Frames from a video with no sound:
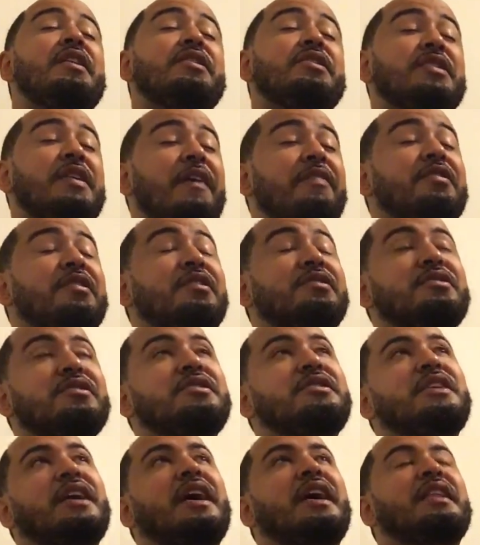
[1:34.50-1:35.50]
You have to
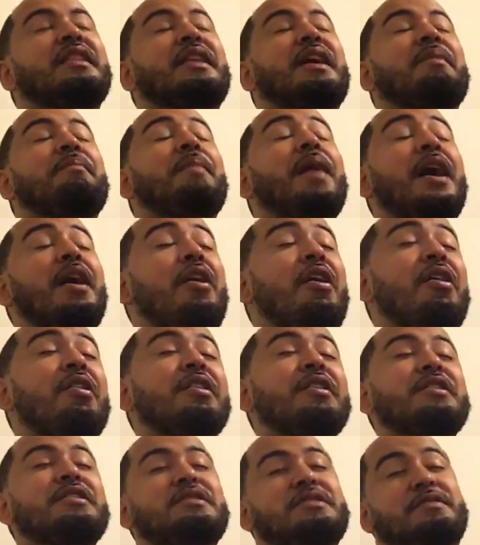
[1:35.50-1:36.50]
understand that my
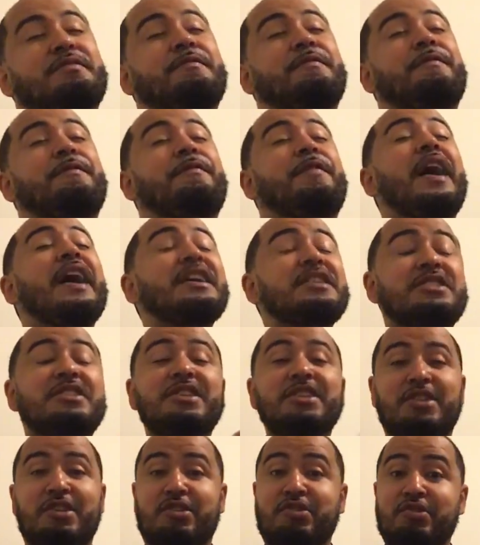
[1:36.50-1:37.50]
heart is
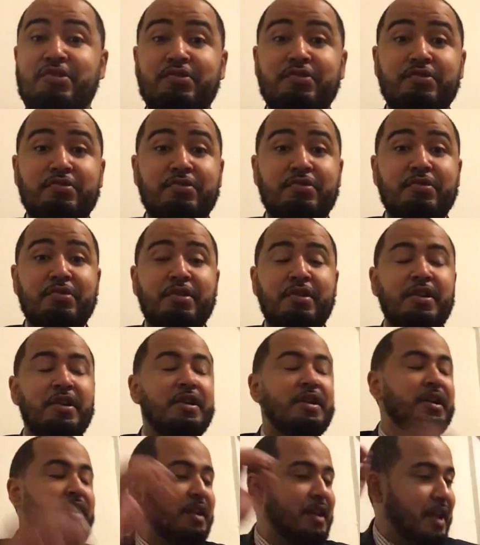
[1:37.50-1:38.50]
invested in you.
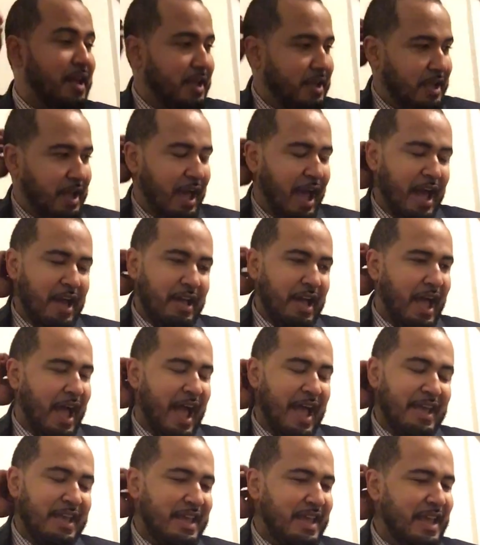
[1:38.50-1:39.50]
Like I
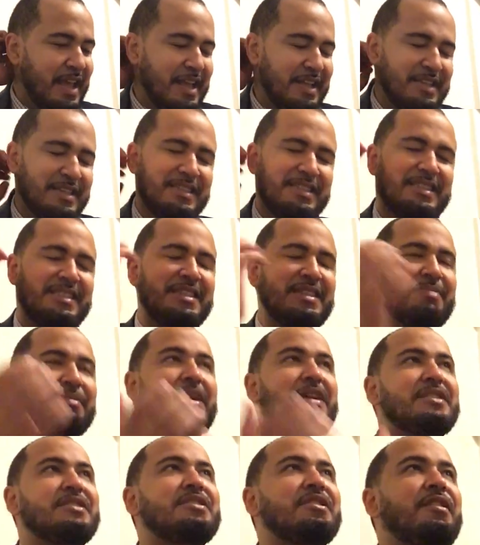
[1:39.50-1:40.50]
I can't see
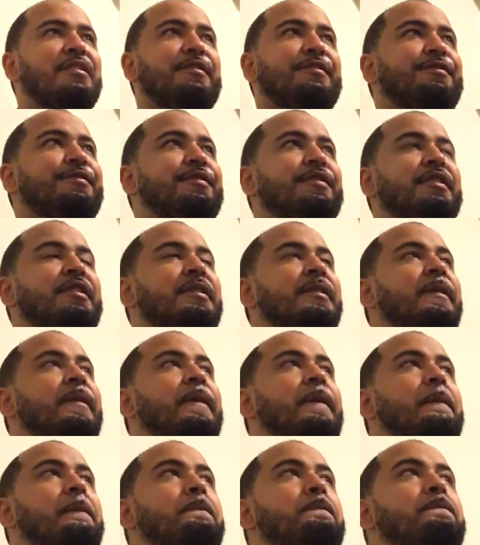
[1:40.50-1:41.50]
myself
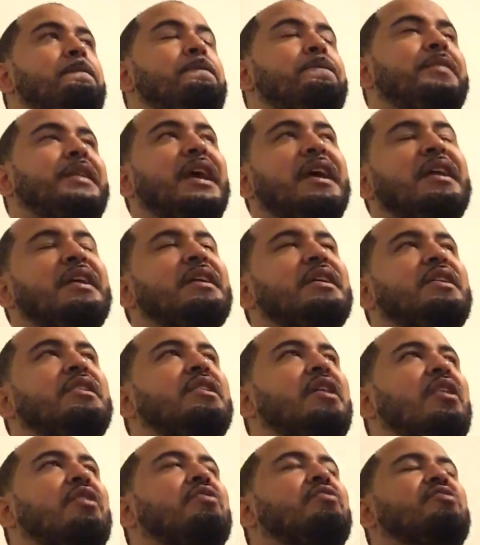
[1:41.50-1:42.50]
dating
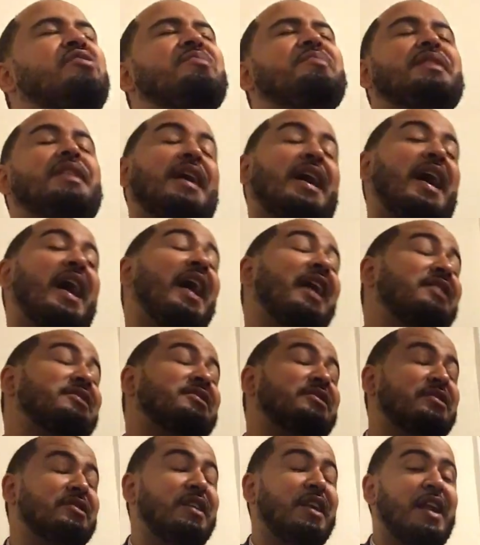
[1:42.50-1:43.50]
another woman. Like I
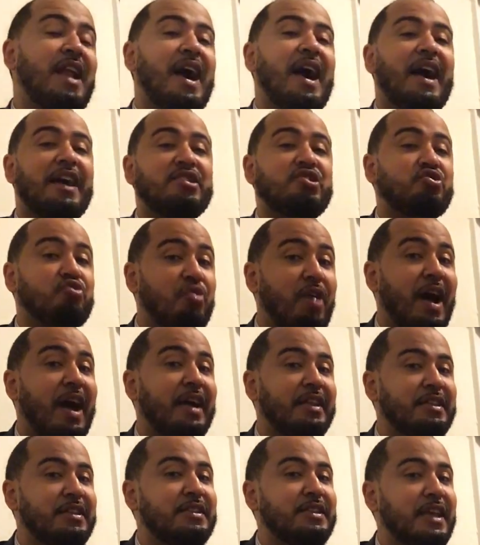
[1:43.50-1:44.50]
honestly gonna lie, I
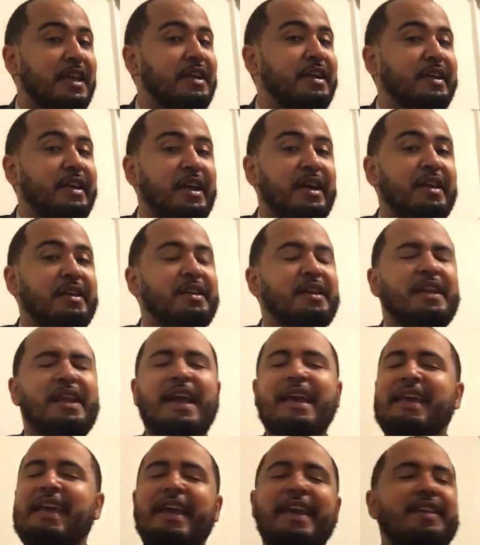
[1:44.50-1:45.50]
tried to date again, and
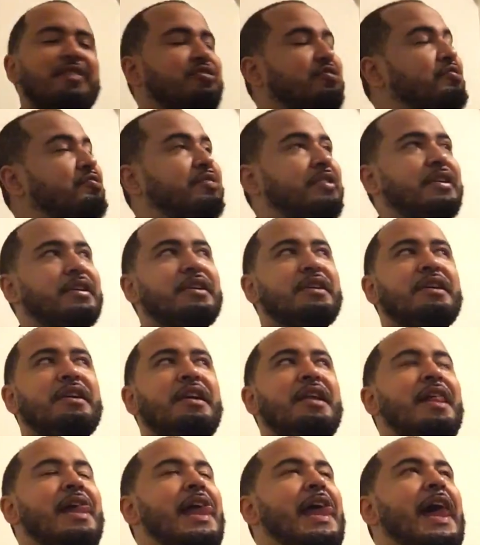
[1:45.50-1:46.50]
I can't do it.
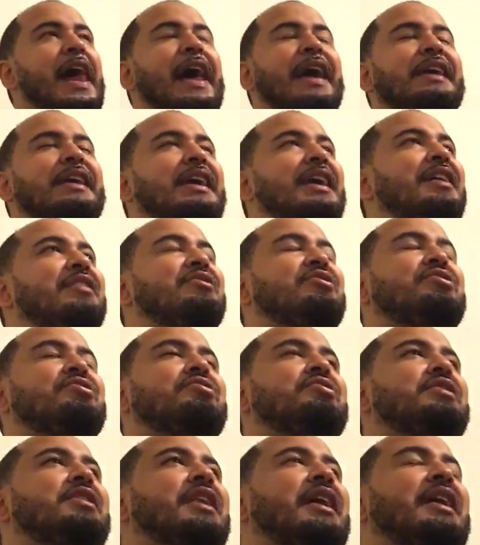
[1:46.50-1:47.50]
I can't
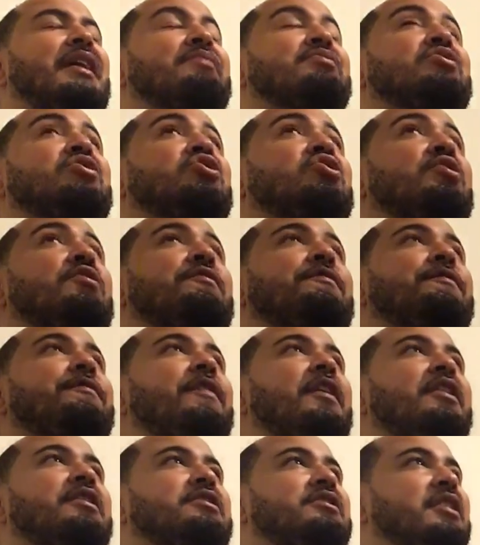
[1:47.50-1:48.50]
do it. Like I'm so
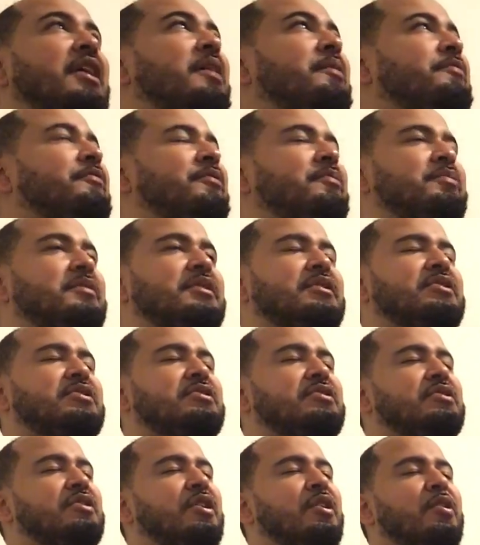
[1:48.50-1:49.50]
fucked up from
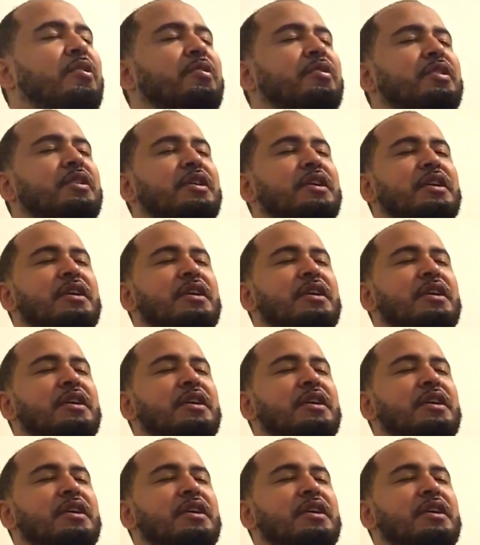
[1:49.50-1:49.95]
this, you know.